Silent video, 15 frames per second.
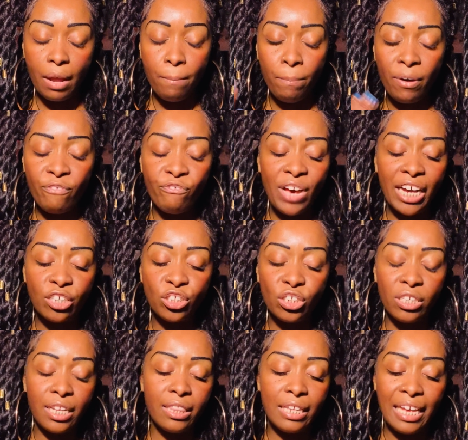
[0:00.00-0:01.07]

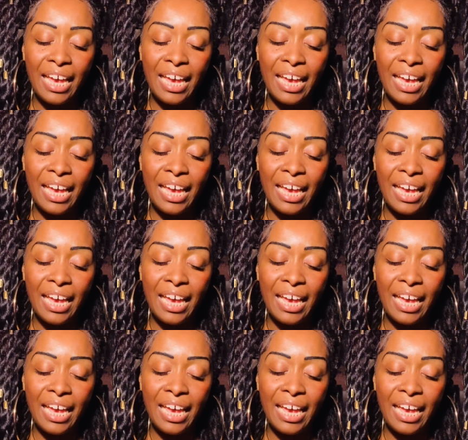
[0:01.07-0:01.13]
perfection in the